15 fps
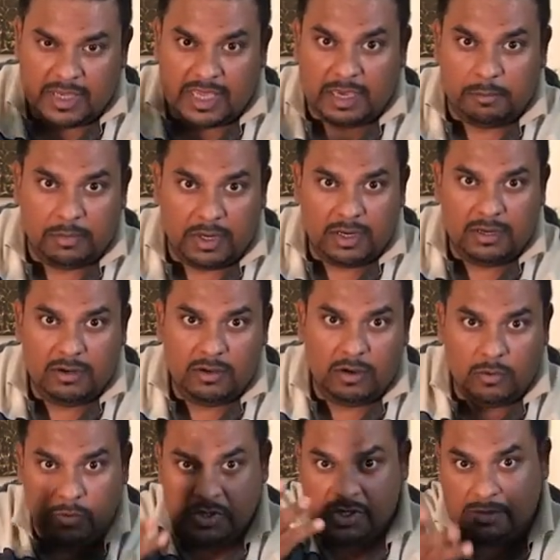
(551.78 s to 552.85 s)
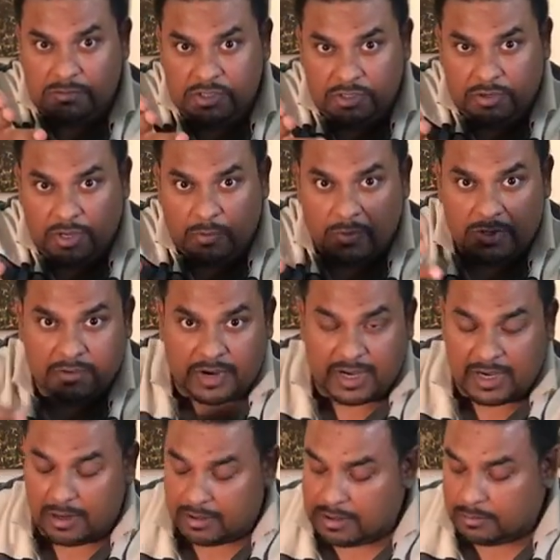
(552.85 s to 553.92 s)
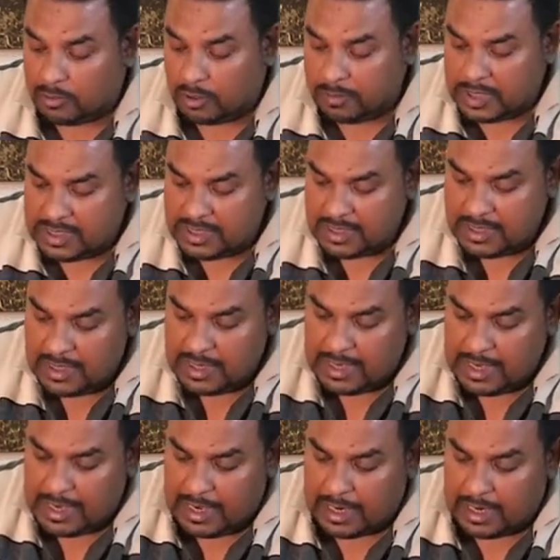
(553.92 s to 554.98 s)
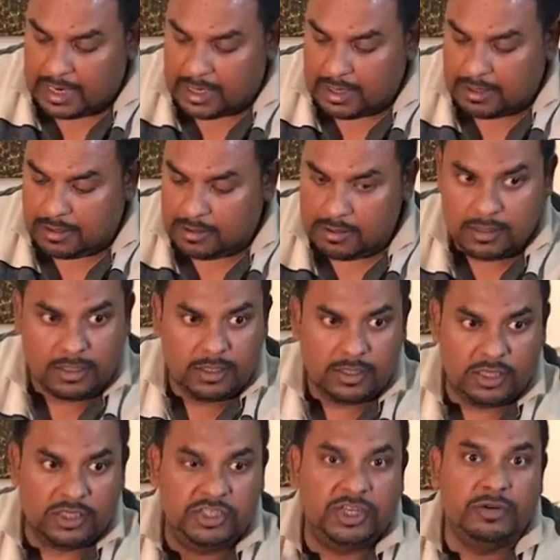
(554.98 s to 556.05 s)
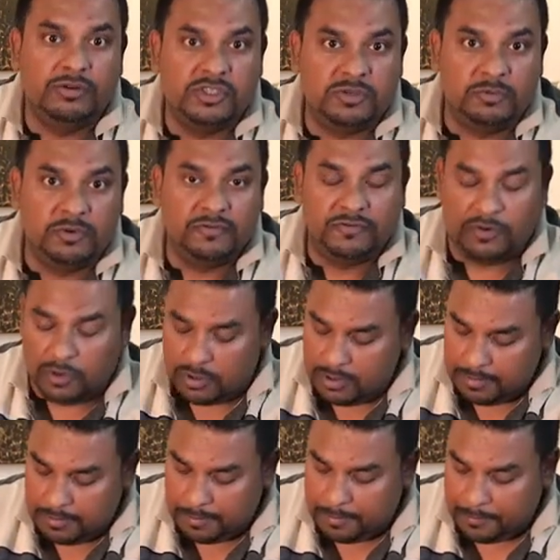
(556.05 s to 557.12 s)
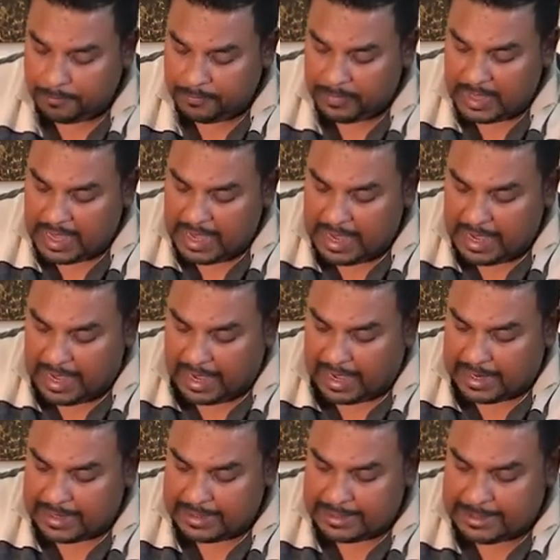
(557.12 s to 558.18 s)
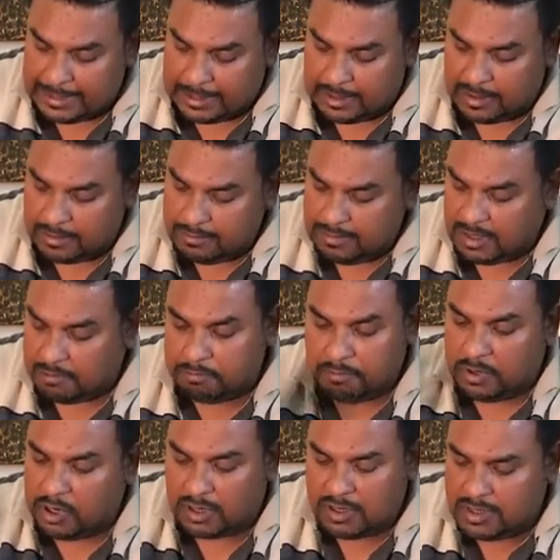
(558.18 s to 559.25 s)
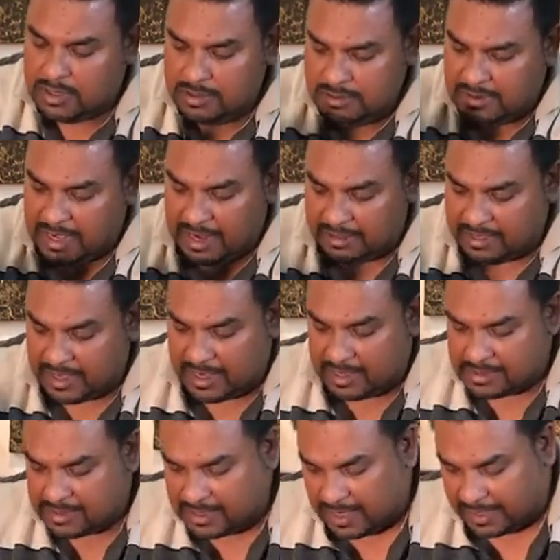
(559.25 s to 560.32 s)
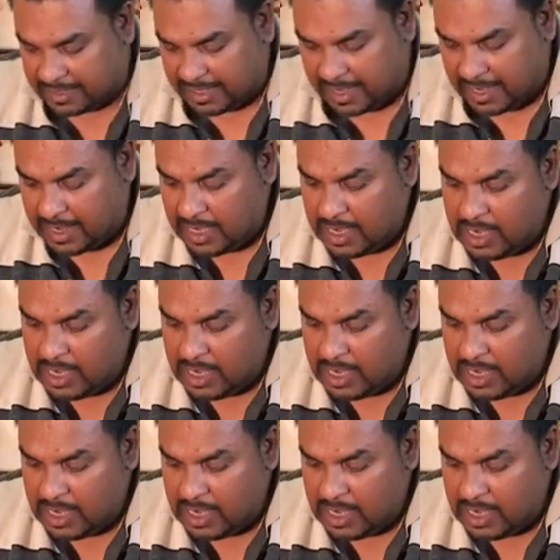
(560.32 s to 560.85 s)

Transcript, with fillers: gimbal, which I'm shooting with right now at the moment, the Zhiyun Smooth 4, and a book, anything else like that.